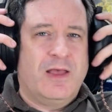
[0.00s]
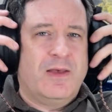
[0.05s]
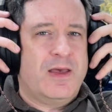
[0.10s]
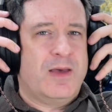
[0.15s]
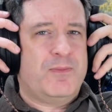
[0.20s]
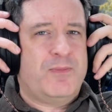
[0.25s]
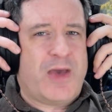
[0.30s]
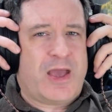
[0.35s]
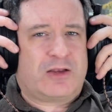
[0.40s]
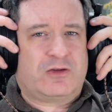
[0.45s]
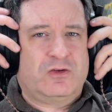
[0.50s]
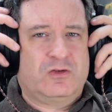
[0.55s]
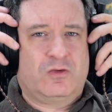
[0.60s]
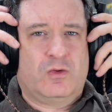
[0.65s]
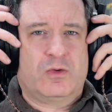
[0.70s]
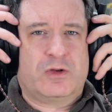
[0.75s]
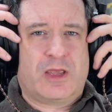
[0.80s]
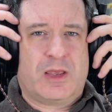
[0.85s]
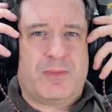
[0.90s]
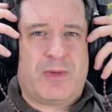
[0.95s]
And back to
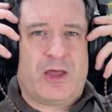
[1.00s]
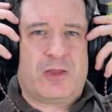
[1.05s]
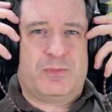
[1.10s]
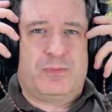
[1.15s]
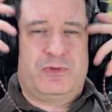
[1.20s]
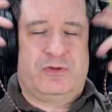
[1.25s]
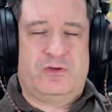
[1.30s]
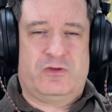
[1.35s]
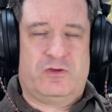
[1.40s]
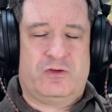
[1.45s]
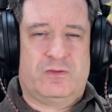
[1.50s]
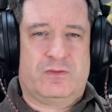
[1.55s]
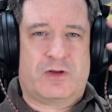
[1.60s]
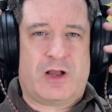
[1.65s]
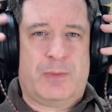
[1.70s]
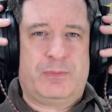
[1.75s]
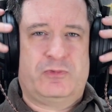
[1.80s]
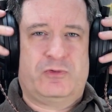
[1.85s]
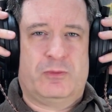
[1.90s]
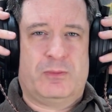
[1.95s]
talking about position of
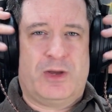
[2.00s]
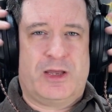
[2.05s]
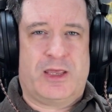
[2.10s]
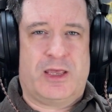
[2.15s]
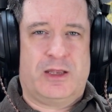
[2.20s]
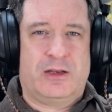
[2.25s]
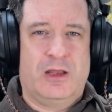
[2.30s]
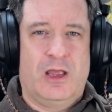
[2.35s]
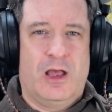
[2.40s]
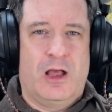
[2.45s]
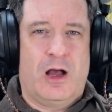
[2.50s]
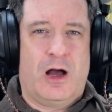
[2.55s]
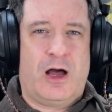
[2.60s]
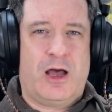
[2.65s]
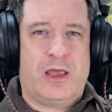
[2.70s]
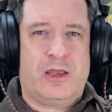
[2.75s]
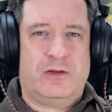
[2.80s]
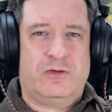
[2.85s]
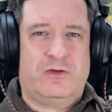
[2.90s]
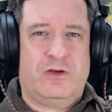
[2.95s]
cups on my head,
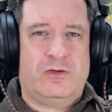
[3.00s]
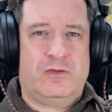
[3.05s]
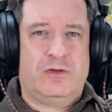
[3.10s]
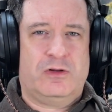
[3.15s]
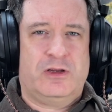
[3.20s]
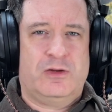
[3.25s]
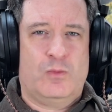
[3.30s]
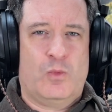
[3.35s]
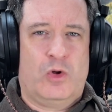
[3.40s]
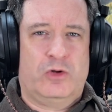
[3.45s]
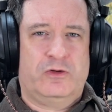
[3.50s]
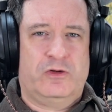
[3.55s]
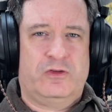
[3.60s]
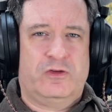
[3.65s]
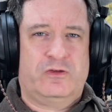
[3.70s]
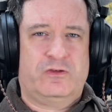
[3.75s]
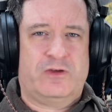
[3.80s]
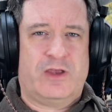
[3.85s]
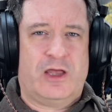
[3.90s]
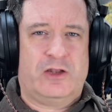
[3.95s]
I generally wanted
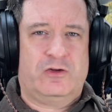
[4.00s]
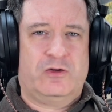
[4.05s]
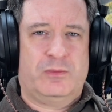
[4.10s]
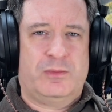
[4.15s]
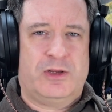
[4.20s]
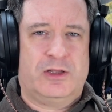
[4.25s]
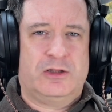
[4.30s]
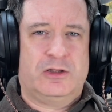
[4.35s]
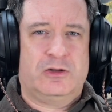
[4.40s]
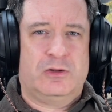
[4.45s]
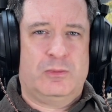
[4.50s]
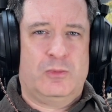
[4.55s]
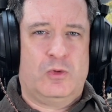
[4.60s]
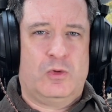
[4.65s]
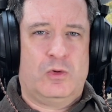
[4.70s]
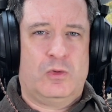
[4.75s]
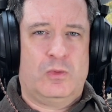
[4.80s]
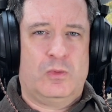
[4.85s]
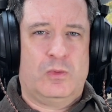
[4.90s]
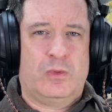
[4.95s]
the sound to be a little
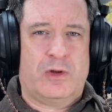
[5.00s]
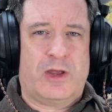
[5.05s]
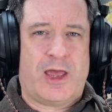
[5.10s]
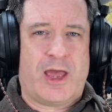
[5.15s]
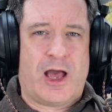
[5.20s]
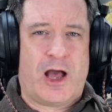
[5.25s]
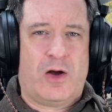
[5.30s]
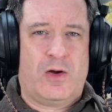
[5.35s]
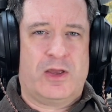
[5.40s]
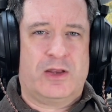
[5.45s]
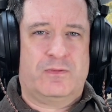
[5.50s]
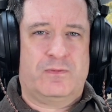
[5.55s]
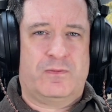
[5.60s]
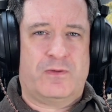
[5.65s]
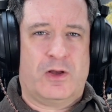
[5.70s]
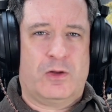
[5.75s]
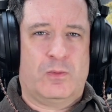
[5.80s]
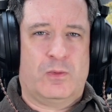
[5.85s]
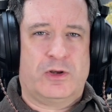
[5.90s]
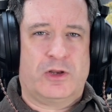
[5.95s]
more how it
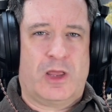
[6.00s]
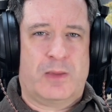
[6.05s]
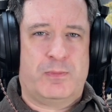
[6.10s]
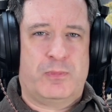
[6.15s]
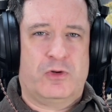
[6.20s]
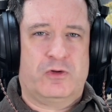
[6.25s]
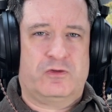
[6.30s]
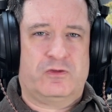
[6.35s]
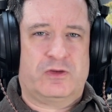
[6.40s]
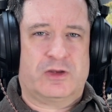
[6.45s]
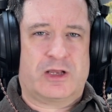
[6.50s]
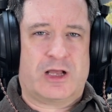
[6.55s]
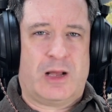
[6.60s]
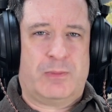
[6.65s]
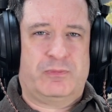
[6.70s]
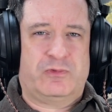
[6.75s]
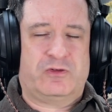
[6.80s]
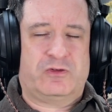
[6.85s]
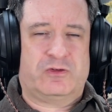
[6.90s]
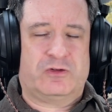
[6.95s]
felt when I pushed the
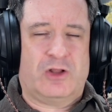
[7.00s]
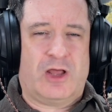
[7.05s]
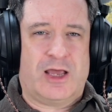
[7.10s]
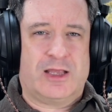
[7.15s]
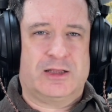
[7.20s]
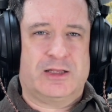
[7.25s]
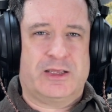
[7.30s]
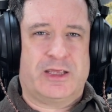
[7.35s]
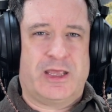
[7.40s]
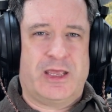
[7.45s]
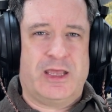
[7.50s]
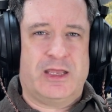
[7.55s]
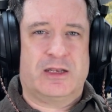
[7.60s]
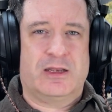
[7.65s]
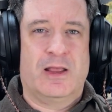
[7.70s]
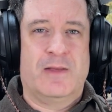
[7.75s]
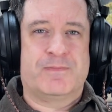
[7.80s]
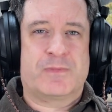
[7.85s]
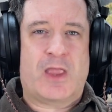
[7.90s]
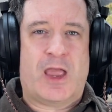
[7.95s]
cups slightly
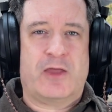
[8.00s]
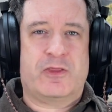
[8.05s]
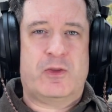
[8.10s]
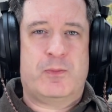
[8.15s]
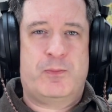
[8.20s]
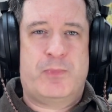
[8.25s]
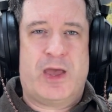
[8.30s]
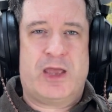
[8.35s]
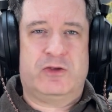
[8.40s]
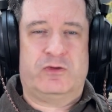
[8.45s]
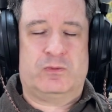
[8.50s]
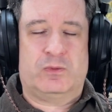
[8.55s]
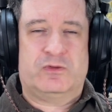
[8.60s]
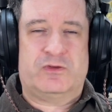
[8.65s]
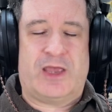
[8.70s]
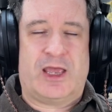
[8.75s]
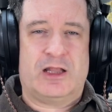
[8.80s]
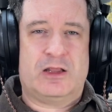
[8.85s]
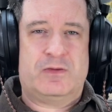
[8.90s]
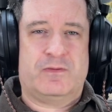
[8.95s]
in and the bass
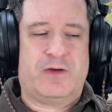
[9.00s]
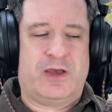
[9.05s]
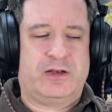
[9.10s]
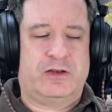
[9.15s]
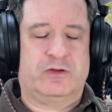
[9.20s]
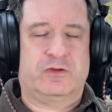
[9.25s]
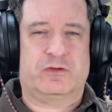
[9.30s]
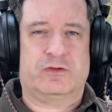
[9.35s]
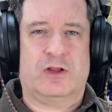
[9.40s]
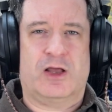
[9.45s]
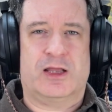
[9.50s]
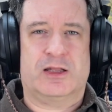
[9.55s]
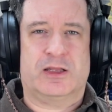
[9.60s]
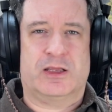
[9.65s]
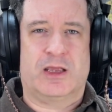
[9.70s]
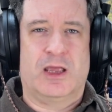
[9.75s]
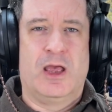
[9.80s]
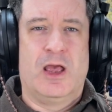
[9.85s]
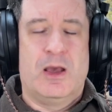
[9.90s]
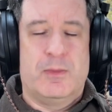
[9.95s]
was elevated
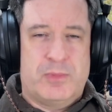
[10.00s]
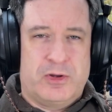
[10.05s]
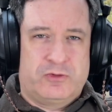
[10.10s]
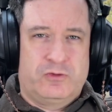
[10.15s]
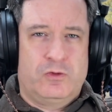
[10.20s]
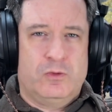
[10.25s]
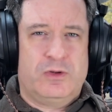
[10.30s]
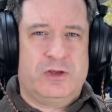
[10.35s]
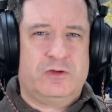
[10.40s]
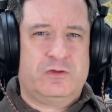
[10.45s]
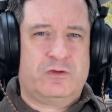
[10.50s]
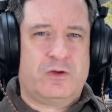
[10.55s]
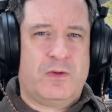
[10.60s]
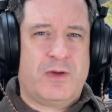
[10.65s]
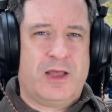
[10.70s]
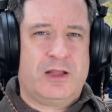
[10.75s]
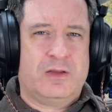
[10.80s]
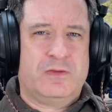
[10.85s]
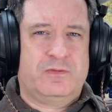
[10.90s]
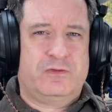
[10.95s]
slightly. But doing so
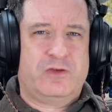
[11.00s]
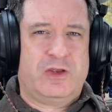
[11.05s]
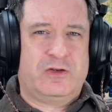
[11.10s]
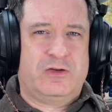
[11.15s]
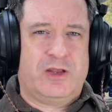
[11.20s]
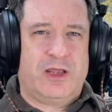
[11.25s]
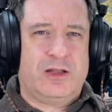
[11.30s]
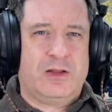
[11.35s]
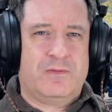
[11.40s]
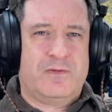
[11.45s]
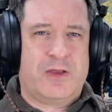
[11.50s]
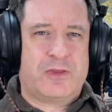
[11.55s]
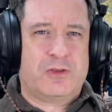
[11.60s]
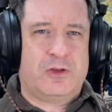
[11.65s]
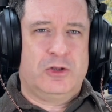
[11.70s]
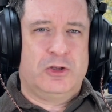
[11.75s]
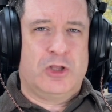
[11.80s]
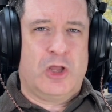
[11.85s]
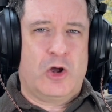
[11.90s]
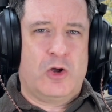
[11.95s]
tend to elevate
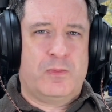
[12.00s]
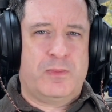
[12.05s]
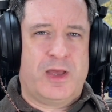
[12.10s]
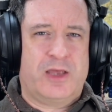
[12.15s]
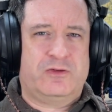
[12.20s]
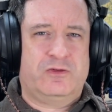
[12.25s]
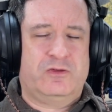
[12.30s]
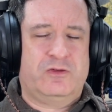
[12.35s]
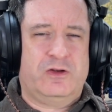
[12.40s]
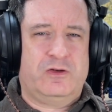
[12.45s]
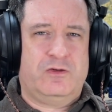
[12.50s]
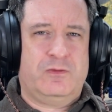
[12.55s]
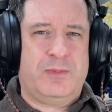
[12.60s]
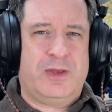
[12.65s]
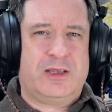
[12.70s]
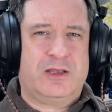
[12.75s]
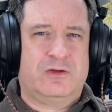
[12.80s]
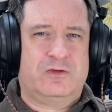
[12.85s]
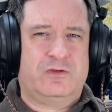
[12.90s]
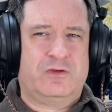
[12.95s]
the low bass and tend to
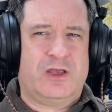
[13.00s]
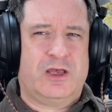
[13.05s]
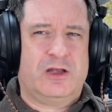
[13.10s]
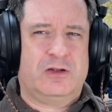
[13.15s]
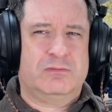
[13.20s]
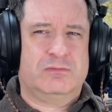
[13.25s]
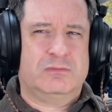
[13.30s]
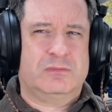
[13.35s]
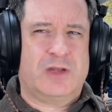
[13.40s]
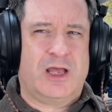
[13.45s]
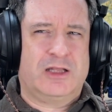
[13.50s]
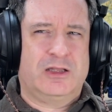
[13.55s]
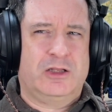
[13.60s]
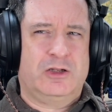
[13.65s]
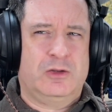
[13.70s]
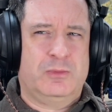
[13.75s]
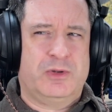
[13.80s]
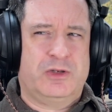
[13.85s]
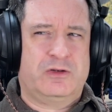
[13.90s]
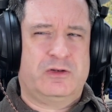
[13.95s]
make it sound a
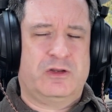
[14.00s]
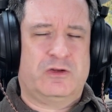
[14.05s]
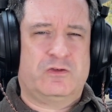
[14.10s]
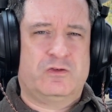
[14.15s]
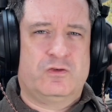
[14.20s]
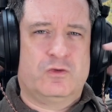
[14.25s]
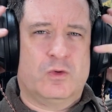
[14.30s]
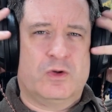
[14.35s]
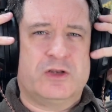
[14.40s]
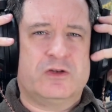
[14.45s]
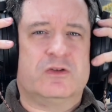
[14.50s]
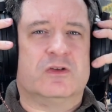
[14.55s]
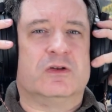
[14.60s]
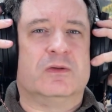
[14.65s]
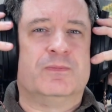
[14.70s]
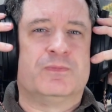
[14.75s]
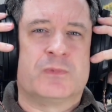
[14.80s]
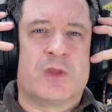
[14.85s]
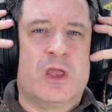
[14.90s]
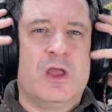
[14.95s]
little bit disjointed.